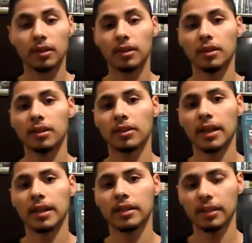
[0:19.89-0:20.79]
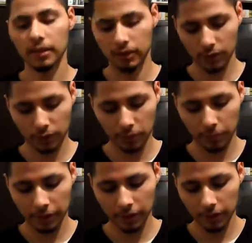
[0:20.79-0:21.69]
Another handy just for
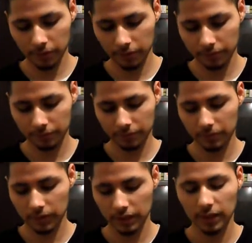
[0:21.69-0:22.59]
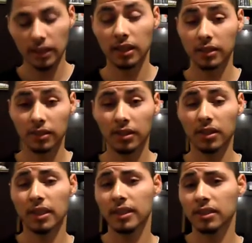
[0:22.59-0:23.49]
speed. Another card
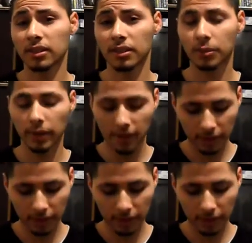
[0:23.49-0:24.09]
I think is underrated.